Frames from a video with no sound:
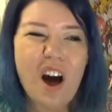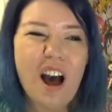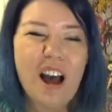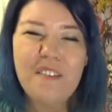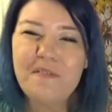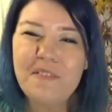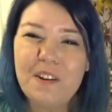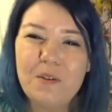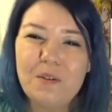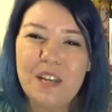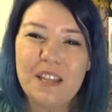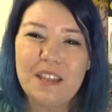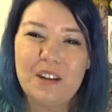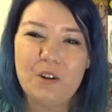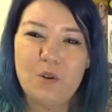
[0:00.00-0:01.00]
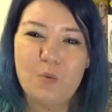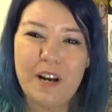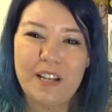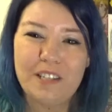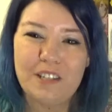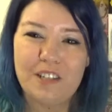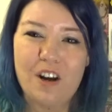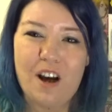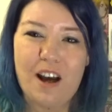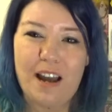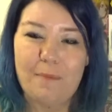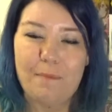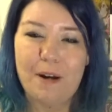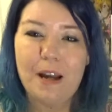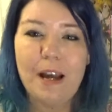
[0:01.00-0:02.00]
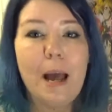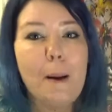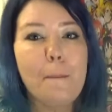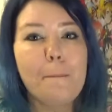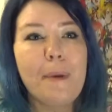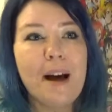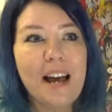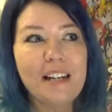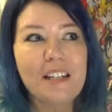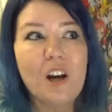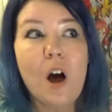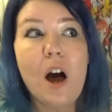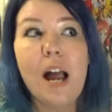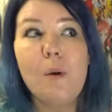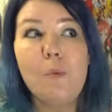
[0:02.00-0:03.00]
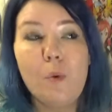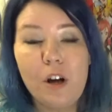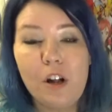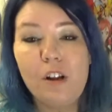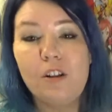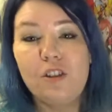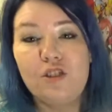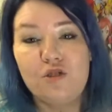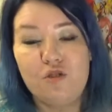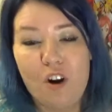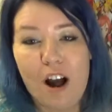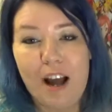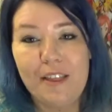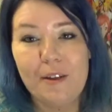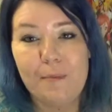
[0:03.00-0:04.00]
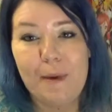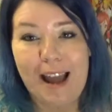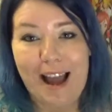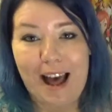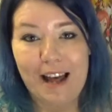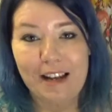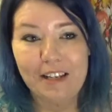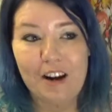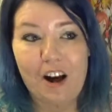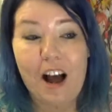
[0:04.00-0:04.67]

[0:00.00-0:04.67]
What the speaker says: I feel that they're a waste of time, but I will try them out.